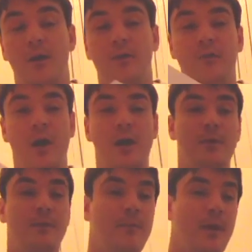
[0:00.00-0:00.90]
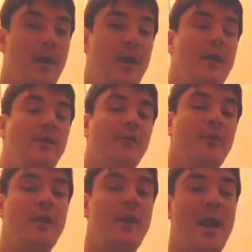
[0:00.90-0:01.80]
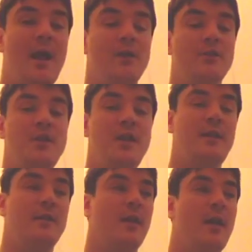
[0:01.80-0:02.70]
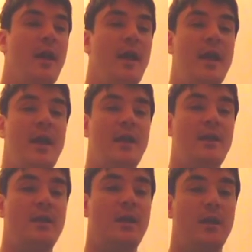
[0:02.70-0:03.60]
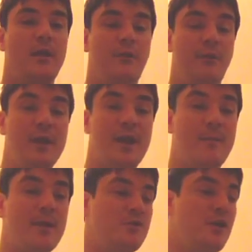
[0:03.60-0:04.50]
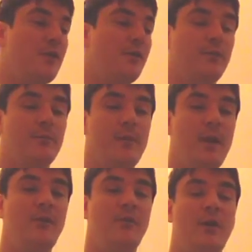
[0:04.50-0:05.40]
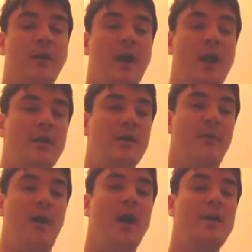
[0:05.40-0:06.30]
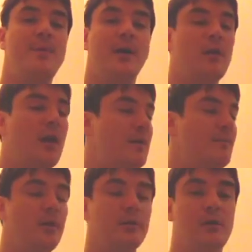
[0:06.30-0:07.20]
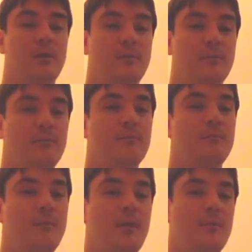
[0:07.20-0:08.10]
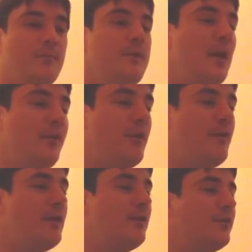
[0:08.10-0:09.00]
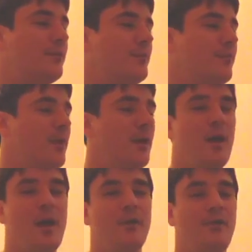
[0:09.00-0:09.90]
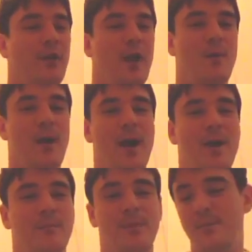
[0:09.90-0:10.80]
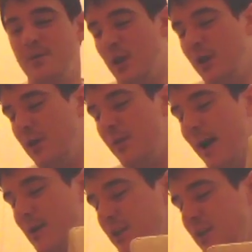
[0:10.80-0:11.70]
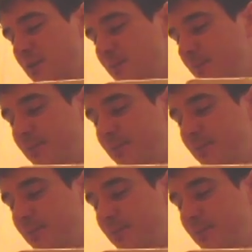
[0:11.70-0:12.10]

So, is there an analogy in three dimensions? Is there a kind of hyper Klein bottle? Well, yes, there is. So, um, let me tell you about it.